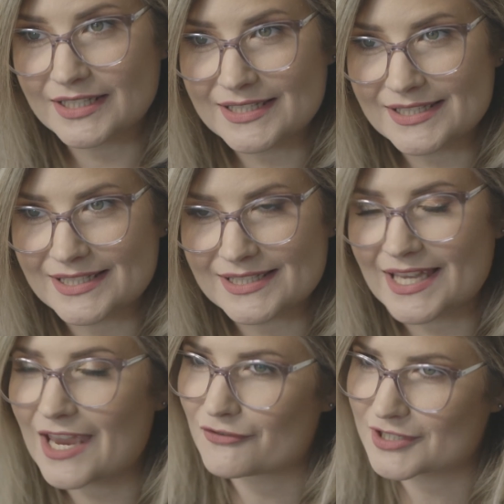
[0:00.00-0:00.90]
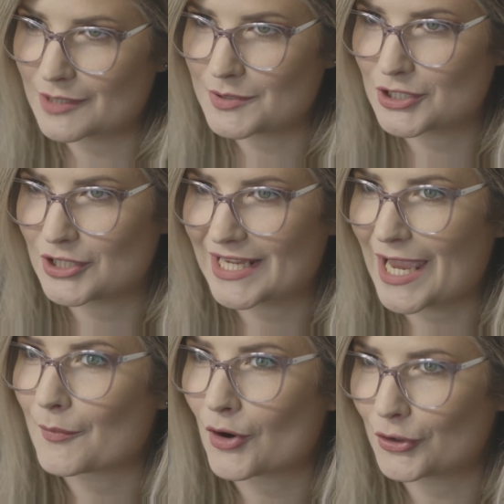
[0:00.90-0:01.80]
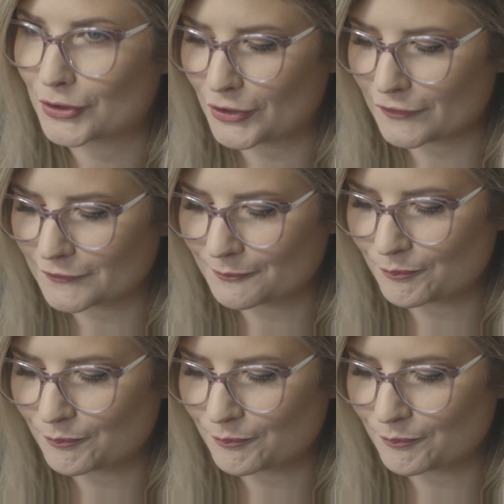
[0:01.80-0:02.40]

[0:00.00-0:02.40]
the sensor every time you turn the camera on and off.